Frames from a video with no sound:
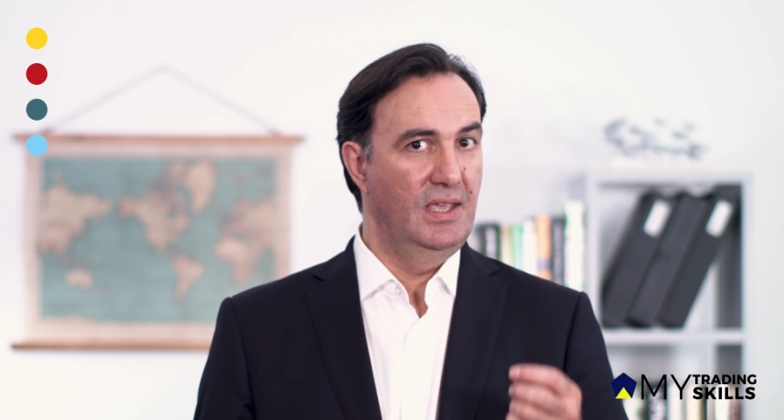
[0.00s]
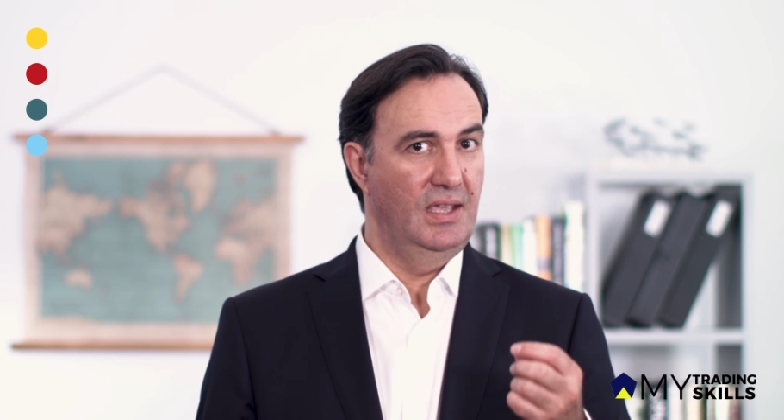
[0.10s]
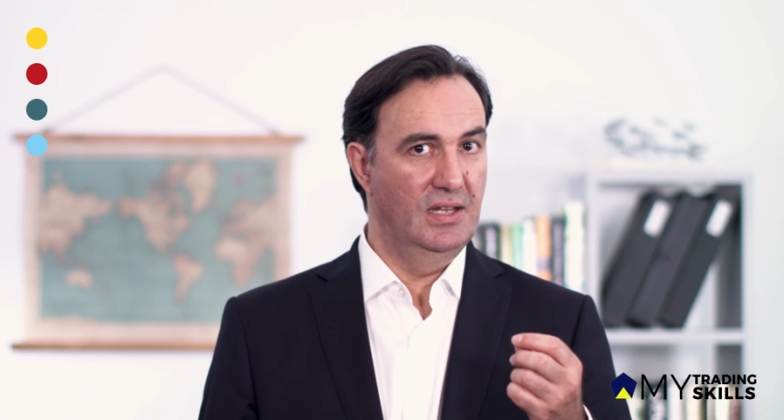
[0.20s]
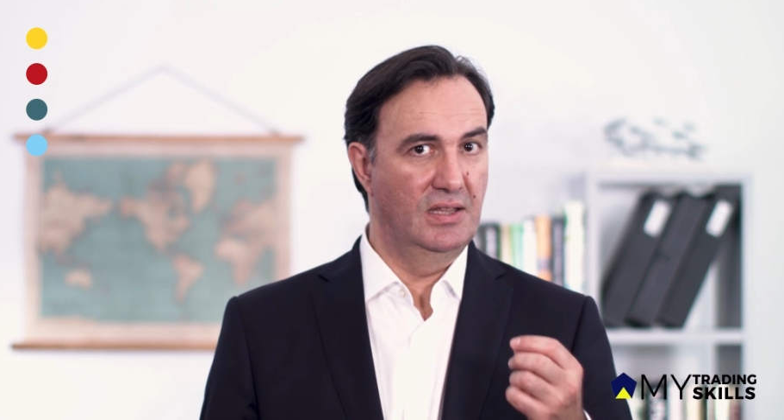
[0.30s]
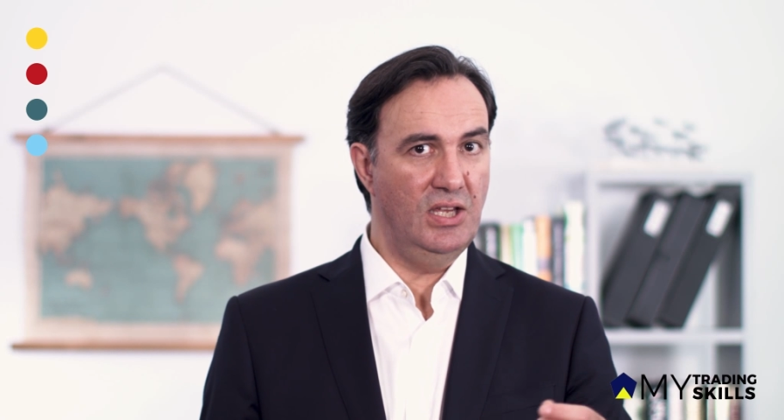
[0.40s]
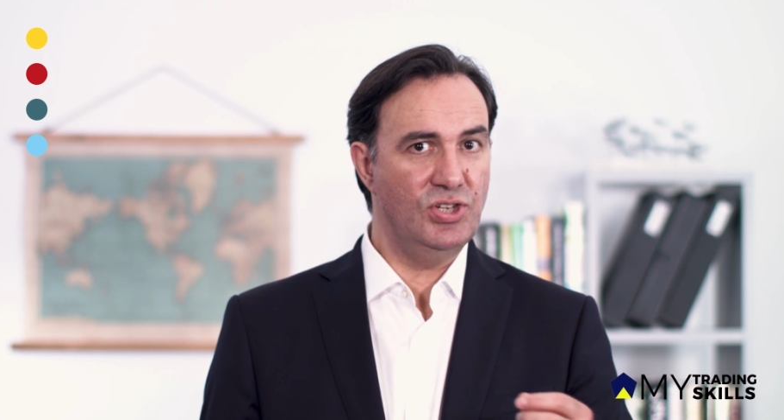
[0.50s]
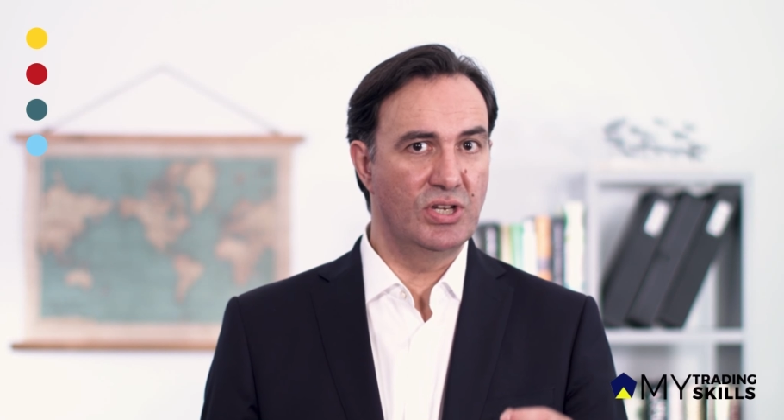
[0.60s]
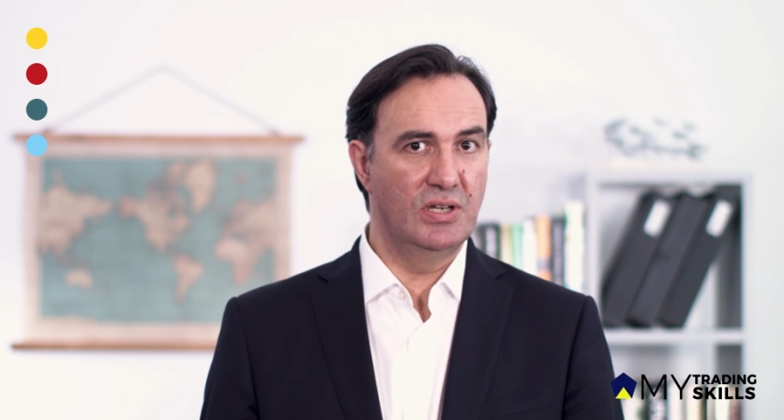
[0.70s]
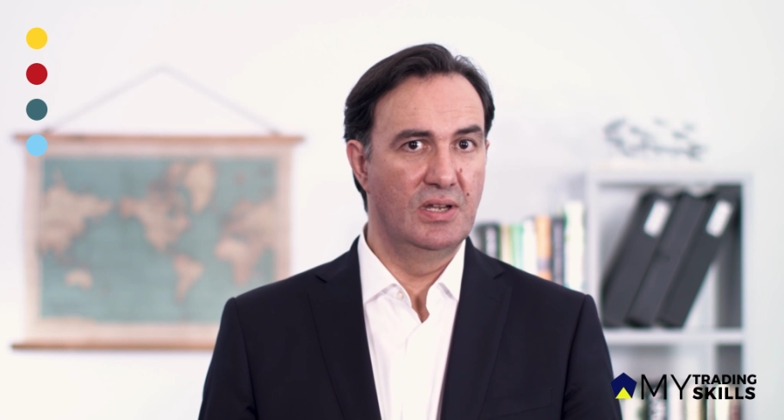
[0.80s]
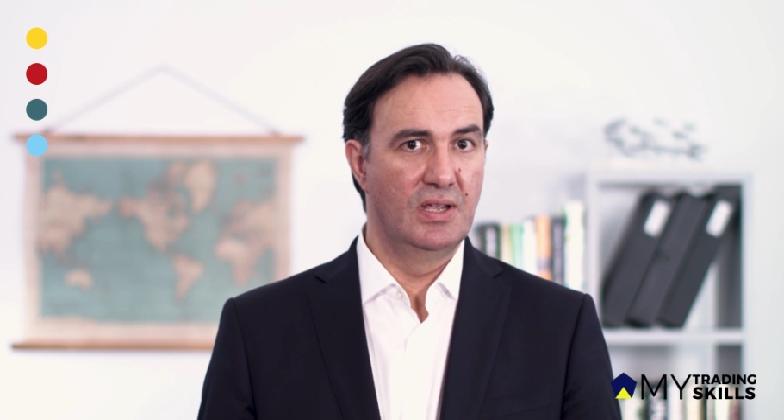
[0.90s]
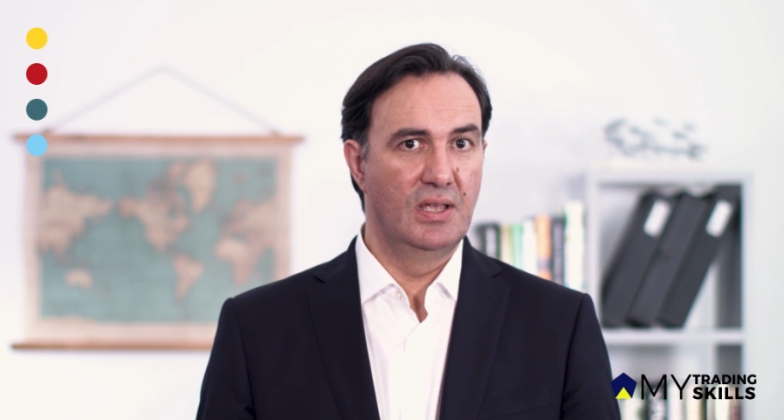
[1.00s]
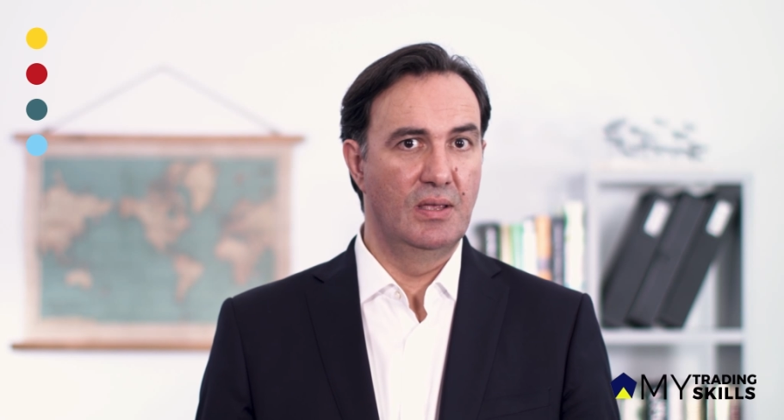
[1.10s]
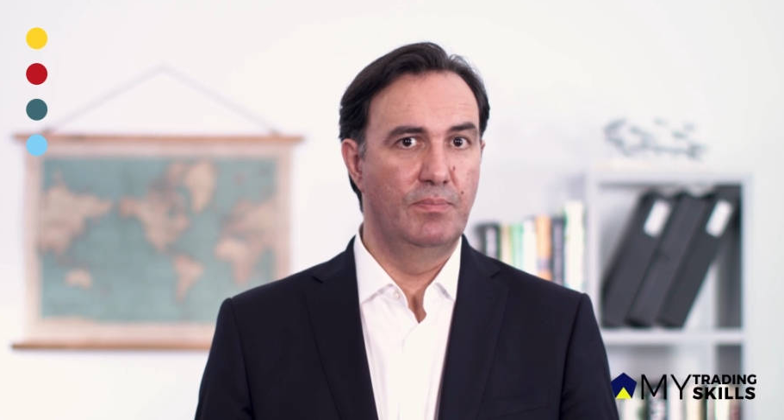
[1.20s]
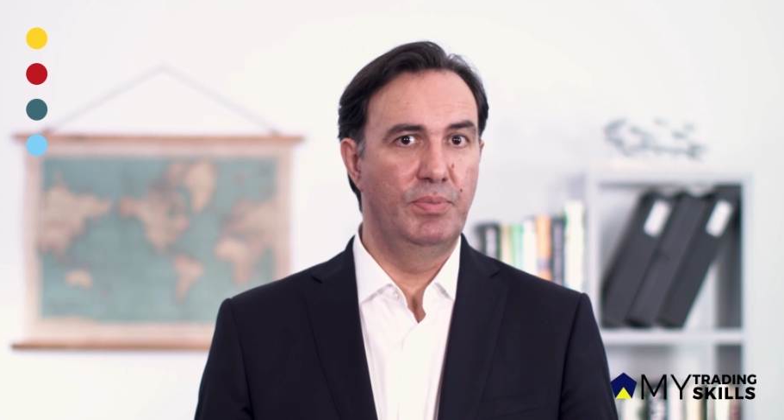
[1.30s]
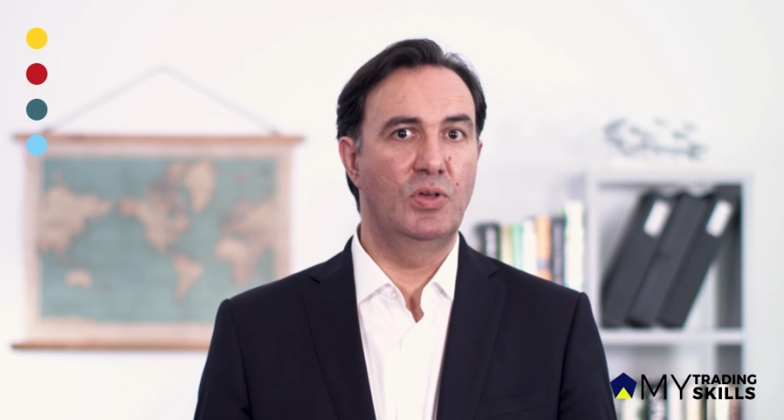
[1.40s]
In addition,
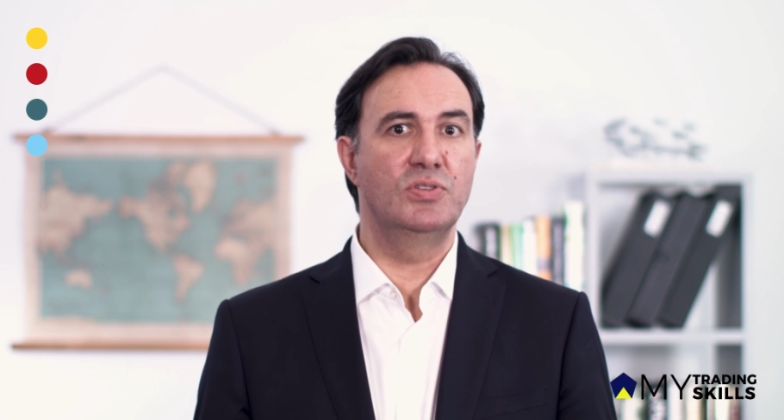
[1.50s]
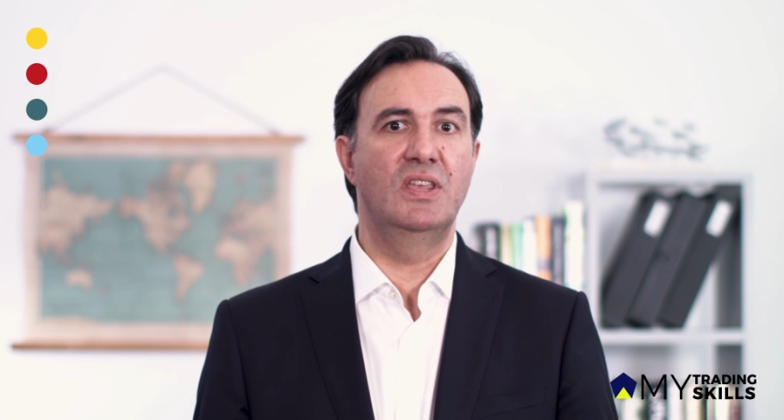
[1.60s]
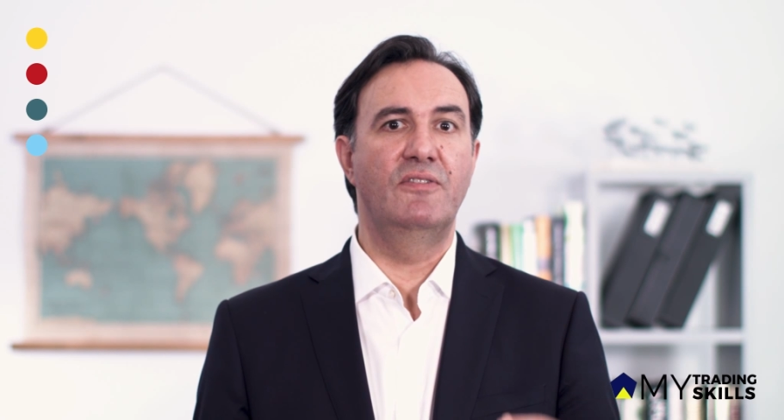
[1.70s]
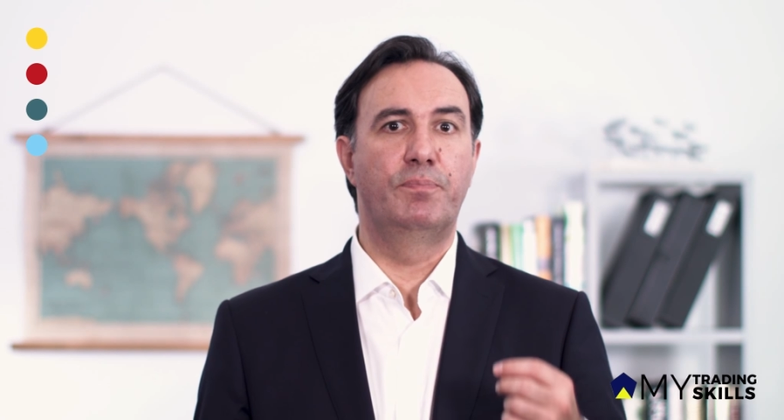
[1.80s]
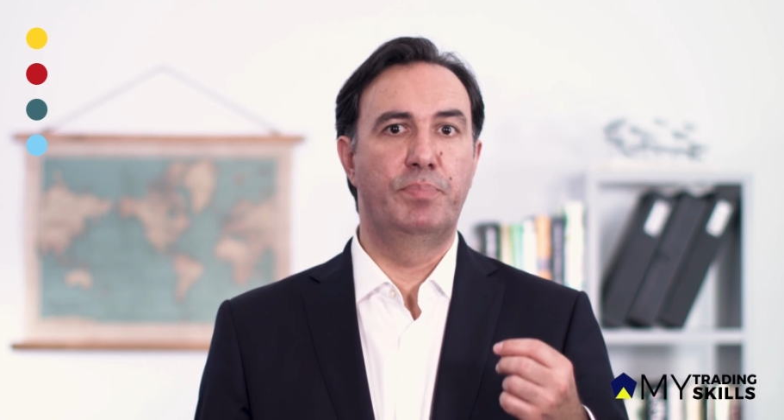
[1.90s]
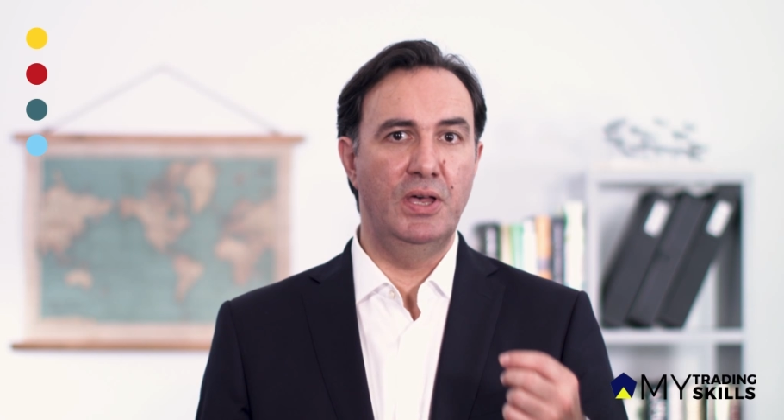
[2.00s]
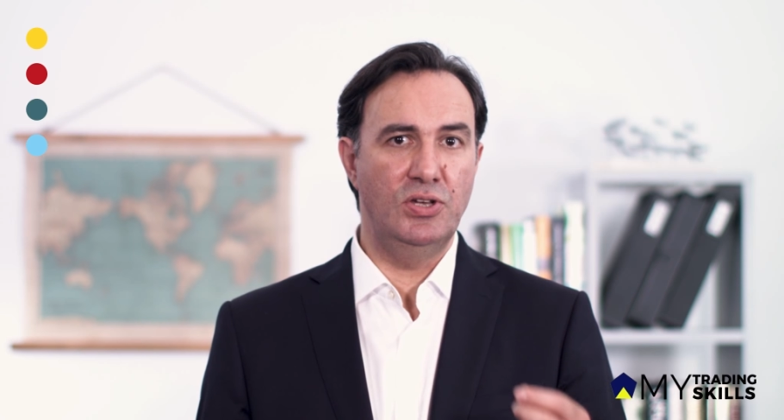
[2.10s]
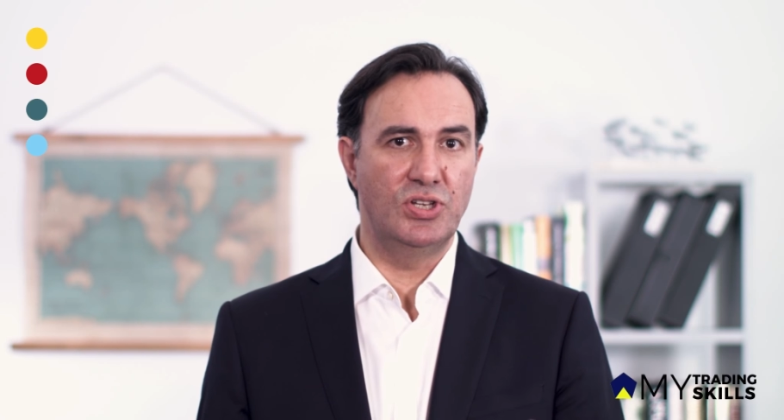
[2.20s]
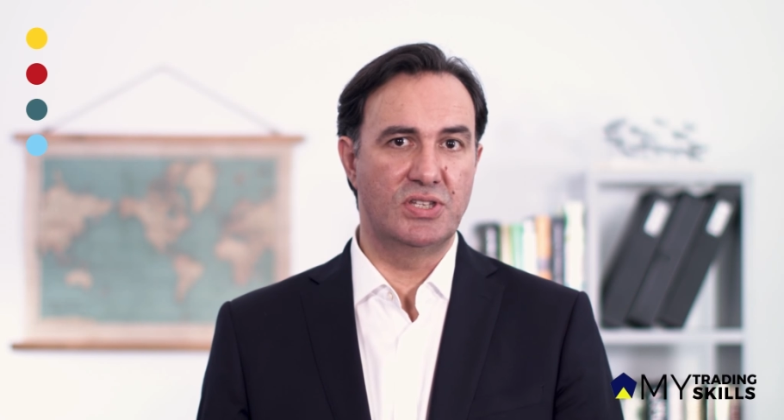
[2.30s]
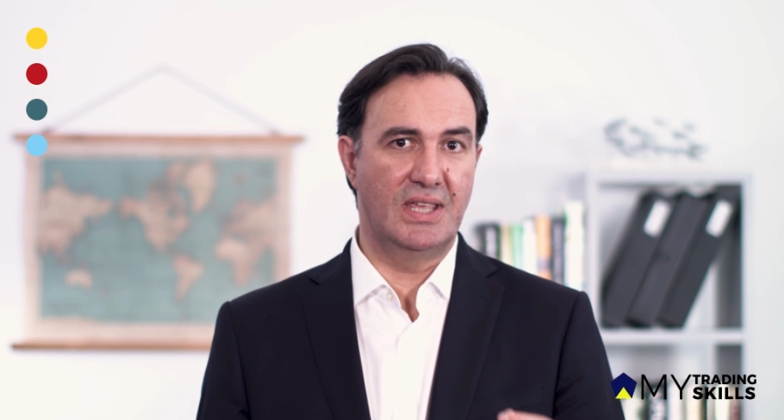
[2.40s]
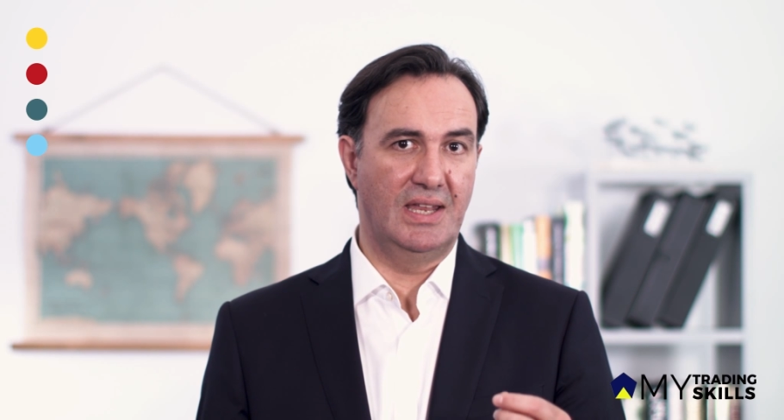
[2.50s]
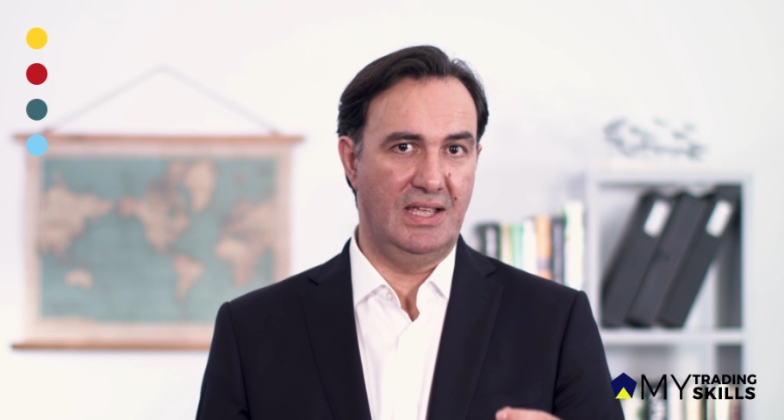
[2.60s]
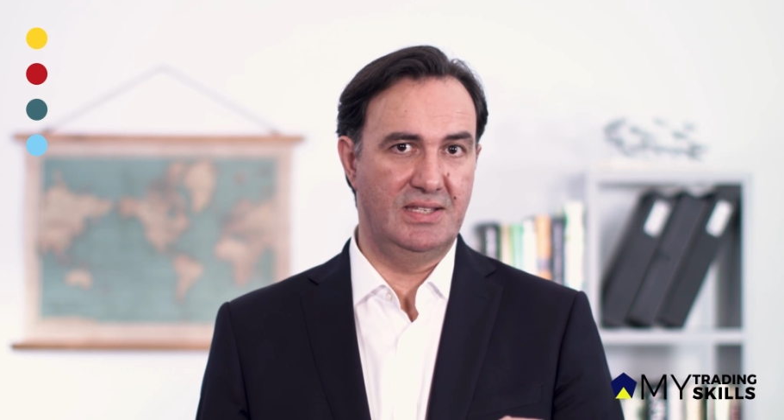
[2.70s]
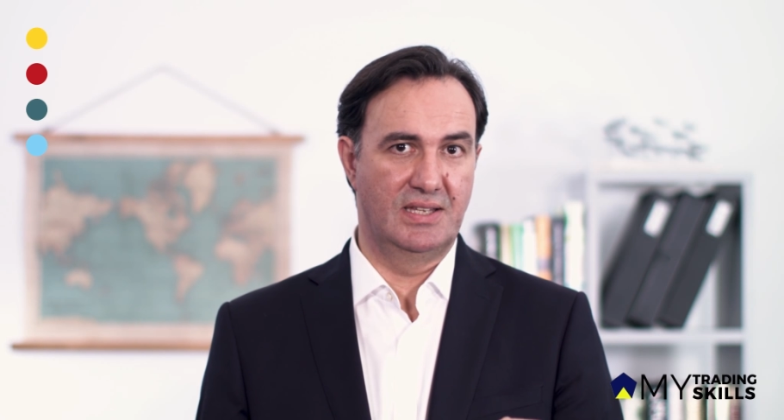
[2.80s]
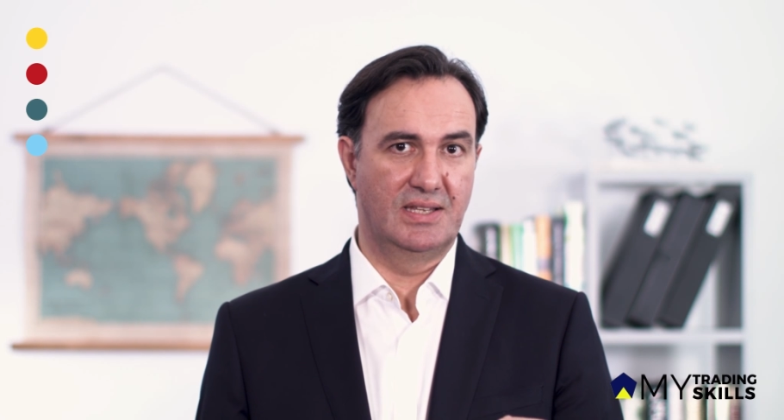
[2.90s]
because they've purchased an
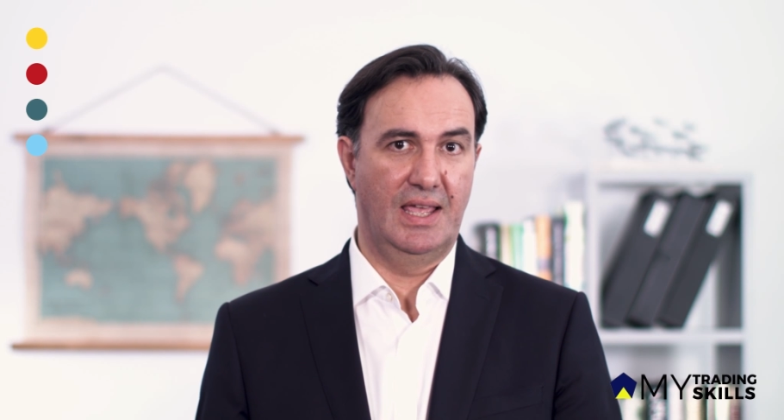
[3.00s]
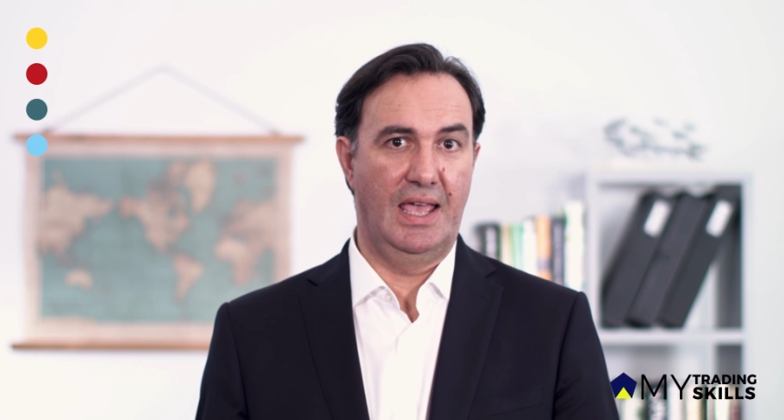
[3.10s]
asset